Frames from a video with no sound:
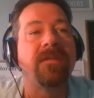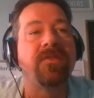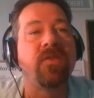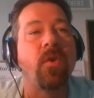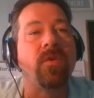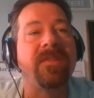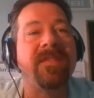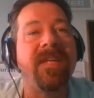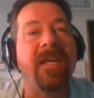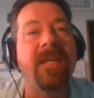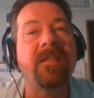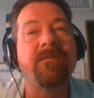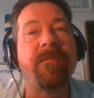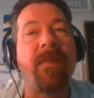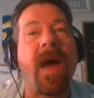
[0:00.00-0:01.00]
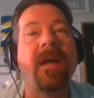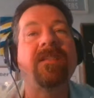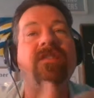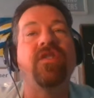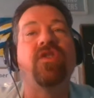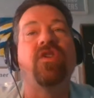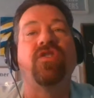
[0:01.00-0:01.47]
so take us back
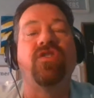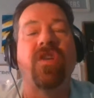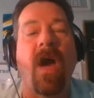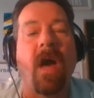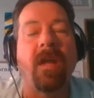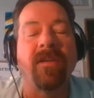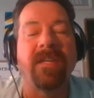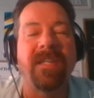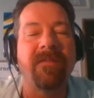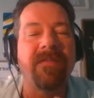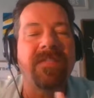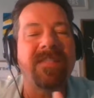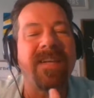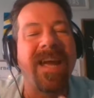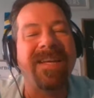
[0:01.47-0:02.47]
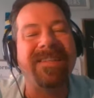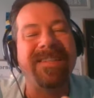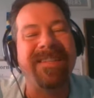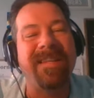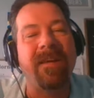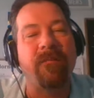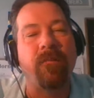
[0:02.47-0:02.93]
to your childhood. Give us an
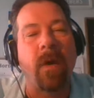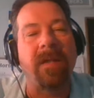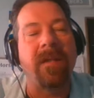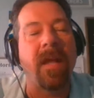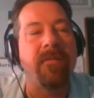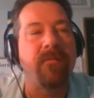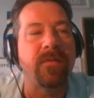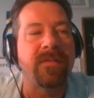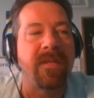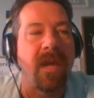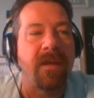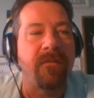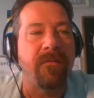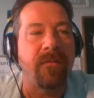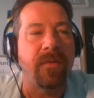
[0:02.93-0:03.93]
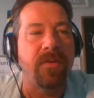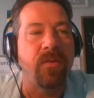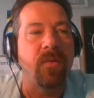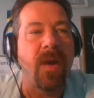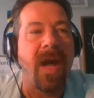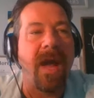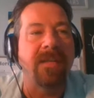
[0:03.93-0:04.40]
idea of what life was like for
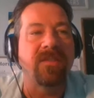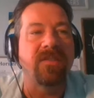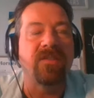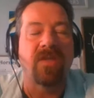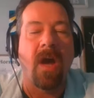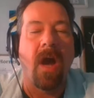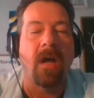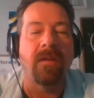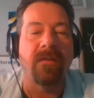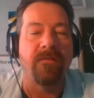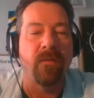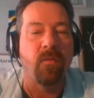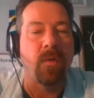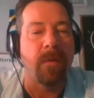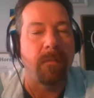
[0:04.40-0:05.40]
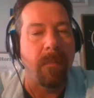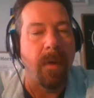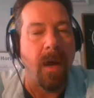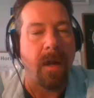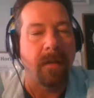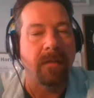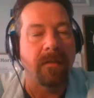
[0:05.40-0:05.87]
you as a child, if you wouldn't
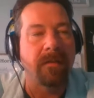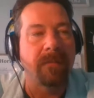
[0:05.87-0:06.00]
mind.